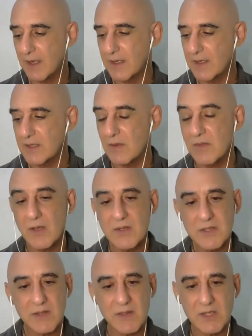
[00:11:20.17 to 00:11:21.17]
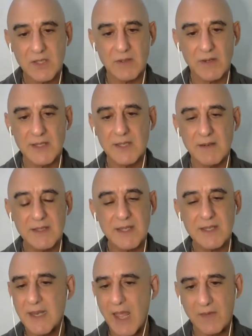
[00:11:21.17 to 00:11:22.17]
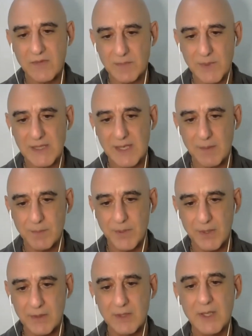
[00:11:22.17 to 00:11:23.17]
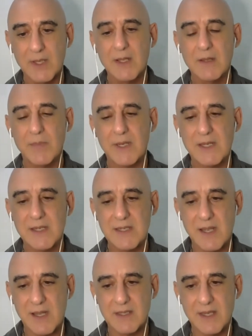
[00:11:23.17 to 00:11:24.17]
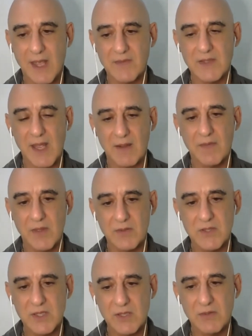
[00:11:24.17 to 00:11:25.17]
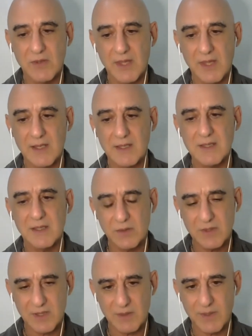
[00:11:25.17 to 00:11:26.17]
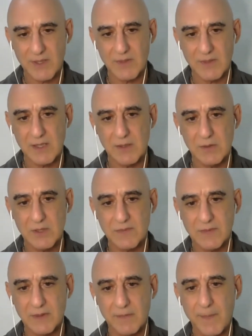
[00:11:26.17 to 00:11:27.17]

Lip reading: So those are the 2 criteria. It doesn't have to be tempo, but it does have to have those 2 things in order to be really useful.